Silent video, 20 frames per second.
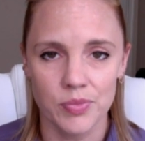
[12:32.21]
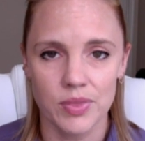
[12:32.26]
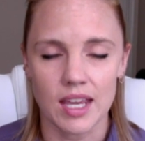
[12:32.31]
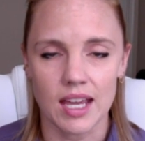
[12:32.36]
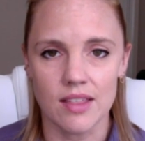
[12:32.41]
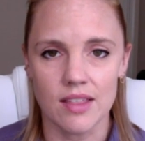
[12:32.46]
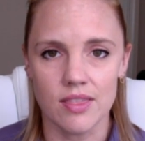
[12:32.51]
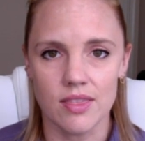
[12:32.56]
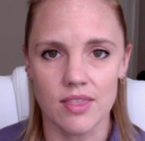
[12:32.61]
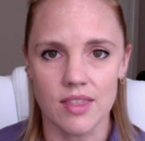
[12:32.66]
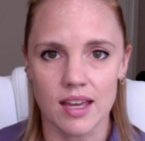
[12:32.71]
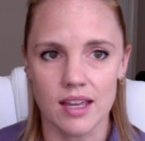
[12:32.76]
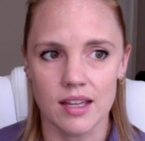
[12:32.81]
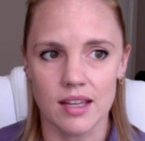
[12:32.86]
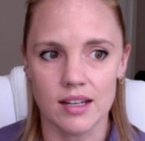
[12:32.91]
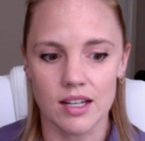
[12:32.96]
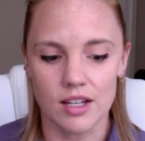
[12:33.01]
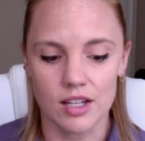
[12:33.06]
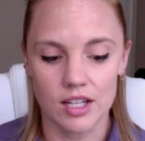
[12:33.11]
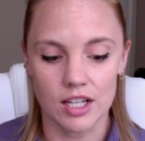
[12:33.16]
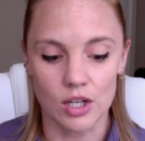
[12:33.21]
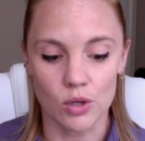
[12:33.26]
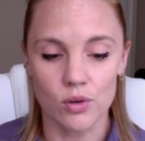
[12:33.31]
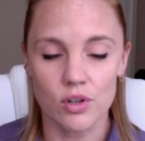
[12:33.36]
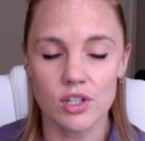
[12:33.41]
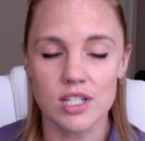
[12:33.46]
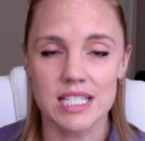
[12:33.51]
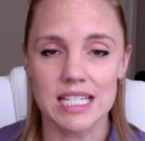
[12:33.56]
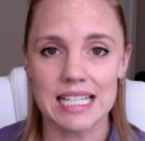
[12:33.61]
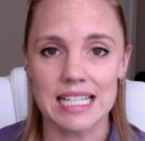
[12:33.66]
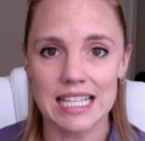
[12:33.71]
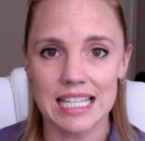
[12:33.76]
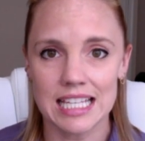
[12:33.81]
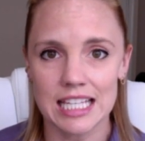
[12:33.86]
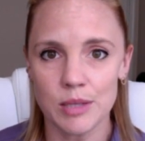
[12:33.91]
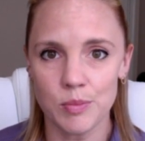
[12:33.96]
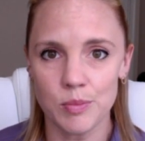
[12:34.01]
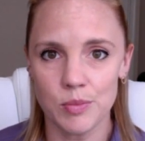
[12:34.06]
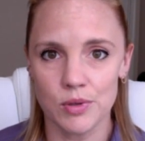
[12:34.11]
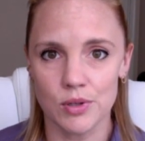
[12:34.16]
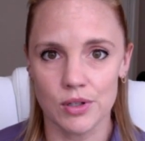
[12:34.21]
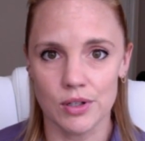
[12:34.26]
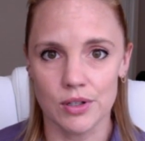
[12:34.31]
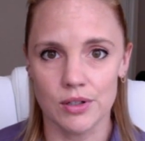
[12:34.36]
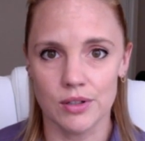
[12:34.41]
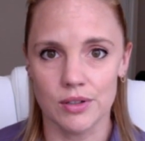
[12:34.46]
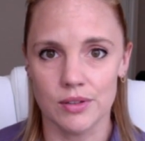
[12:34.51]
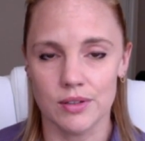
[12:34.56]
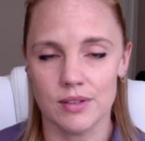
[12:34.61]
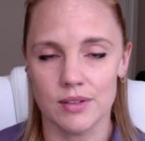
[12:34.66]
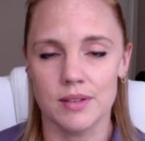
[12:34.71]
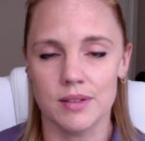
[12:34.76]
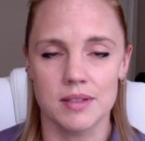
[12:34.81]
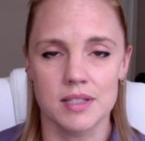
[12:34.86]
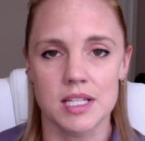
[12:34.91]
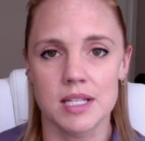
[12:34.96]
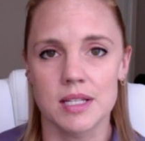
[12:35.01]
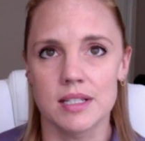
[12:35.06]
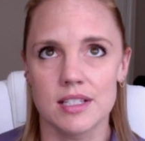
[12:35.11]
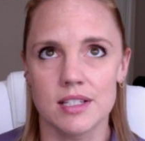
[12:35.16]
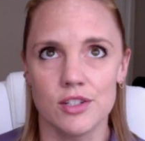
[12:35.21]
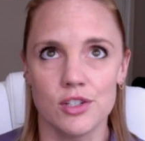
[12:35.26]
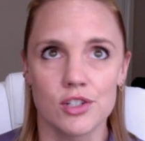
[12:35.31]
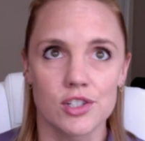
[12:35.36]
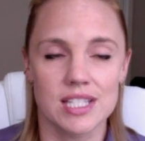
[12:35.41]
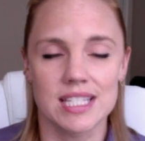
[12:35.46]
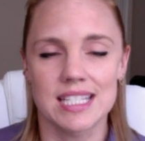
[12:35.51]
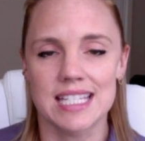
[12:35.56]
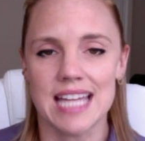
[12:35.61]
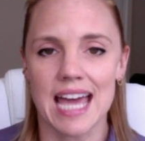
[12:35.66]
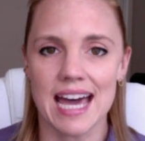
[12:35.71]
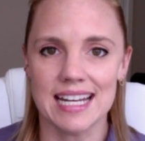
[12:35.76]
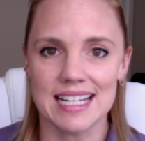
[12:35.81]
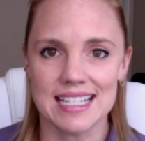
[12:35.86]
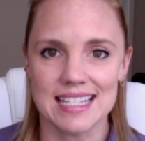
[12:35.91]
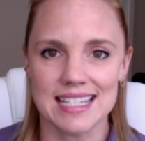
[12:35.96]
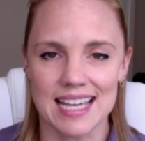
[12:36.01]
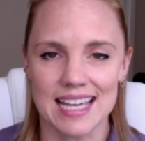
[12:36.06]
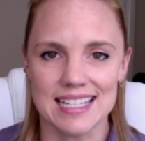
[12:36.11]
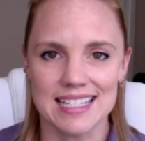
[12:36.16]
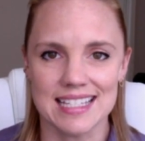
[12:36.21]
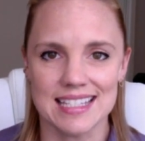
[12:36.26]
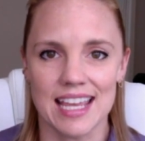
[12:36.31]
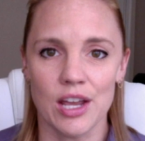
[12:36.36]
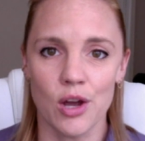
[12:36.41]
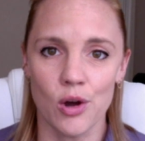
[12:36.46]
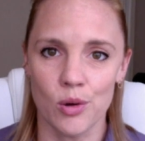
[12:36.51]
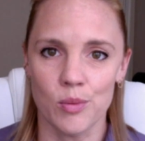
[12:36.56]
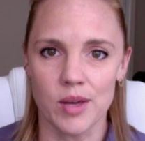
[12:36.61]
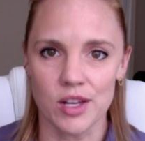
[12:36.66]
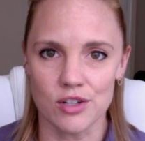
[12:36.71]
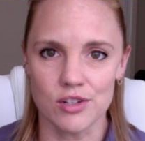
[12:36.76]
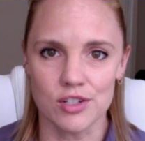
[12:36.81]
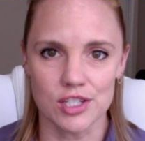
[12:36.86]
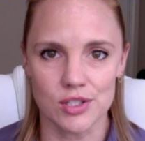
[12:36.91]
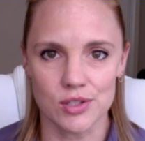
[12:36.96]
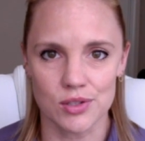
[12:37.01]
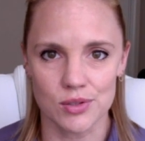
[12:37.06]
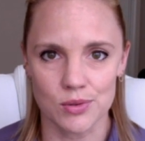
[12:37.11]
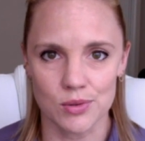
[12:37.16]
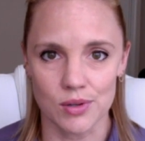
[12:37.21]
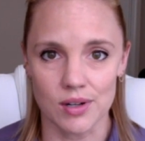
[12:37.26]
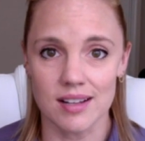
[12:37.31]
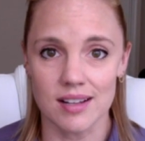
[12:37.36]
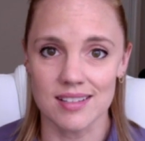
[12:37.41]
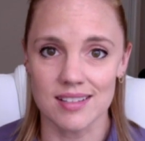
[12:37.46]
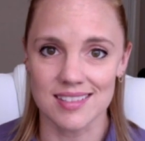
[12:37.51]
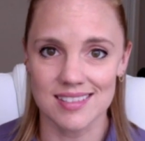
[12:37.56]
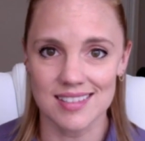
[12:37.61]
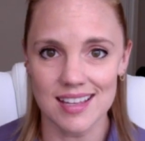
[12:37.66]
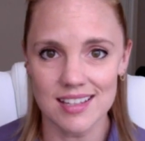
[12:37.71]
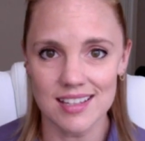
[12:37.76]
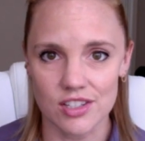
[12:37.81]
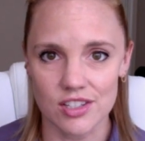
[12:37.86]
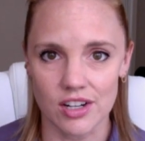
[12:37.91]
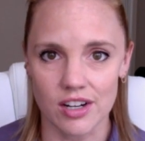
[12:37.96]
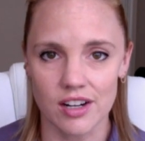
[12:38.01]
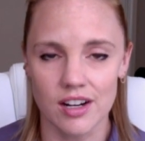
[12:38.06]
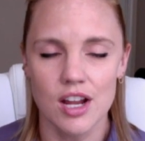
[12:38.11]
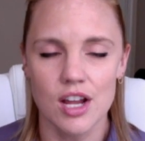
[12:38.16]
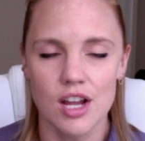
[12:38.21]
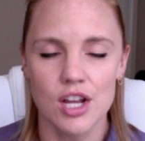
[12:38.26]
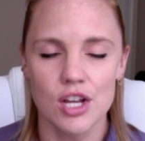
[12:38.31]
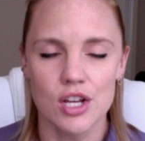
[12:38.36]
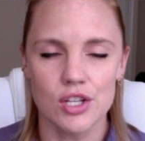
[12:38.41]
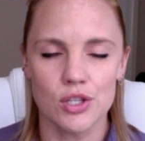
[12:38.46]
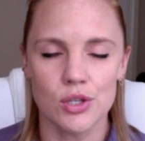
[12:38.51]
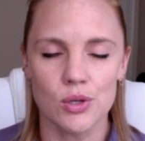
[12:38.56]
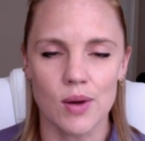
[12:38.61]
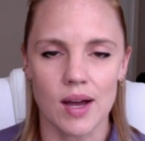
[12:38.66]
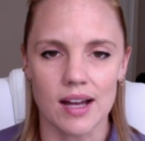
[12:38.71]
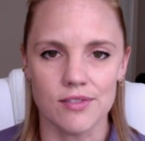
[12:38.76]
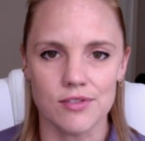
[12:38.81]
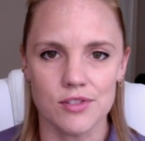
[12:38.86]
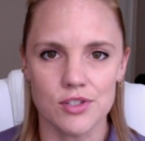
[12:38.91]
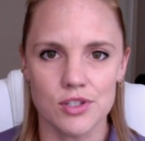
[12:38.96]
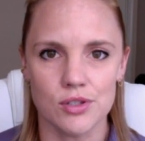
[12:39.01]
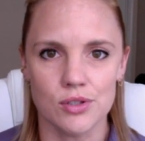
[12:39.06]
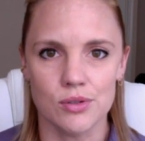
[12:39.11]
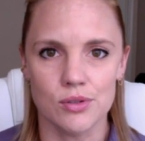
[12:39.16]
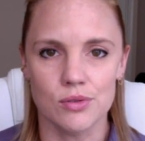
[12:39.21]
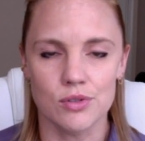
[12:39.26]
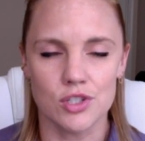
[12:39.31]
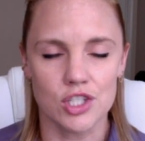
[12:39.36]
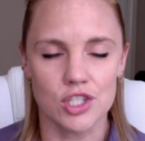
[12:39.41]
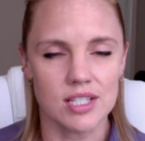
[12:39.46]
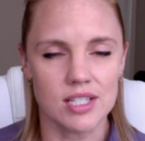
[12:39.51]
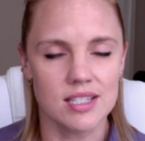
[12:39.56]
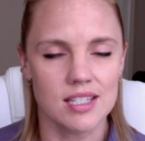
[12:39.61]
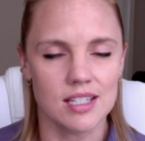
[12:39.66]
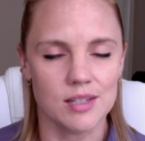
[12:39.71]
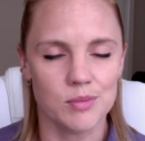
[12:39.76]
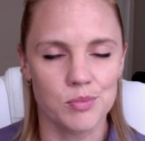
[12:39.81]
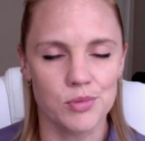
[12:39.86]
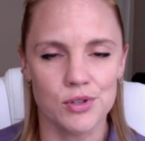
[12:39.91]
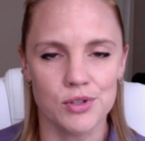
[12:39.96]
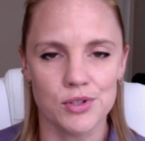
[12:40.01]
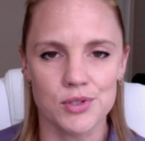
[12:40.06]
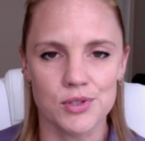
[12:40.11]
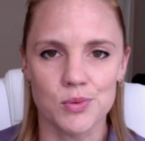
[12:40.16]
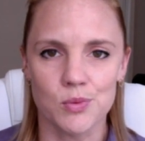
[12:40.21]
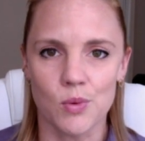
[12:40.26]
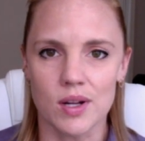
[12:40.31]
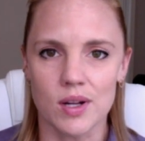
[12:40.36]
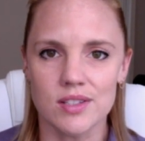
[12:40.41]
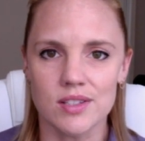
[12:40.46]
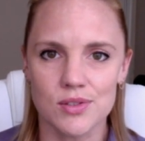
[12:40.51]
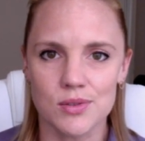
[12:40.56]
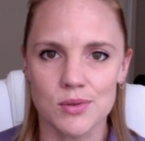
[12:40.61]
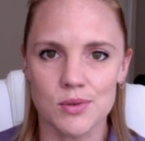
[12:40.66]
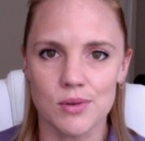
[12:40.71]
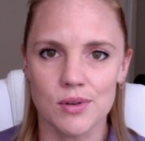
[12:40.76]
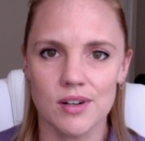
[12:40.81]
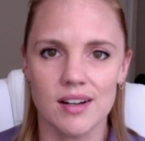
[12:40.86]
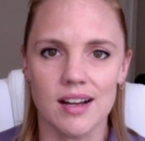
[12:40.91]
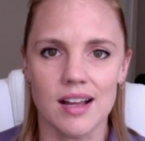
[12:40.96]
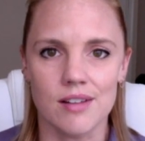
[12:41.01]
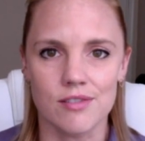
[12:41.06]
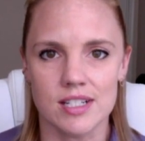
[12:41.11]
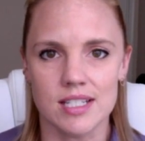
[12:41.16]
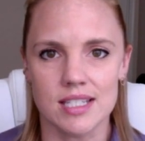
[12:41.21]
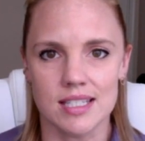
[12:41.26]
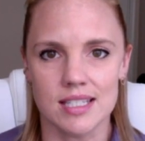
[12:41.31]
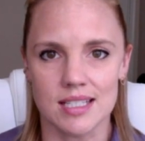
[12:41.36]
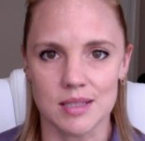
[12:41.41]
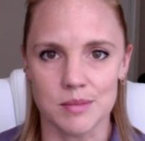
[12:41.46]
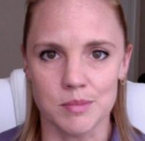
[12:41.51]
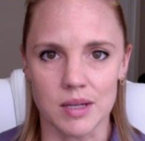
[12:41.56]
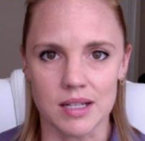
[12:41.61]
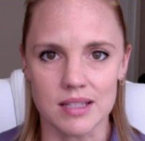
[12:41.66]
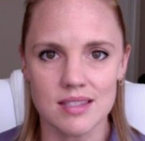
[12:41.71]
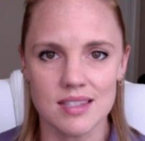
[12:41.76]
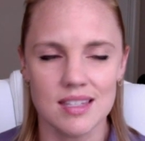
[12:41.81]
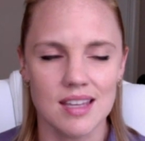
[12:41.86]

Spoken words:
And then in order to keep your status as a home energy score assessor, you have to just produce 1 score every 6 months.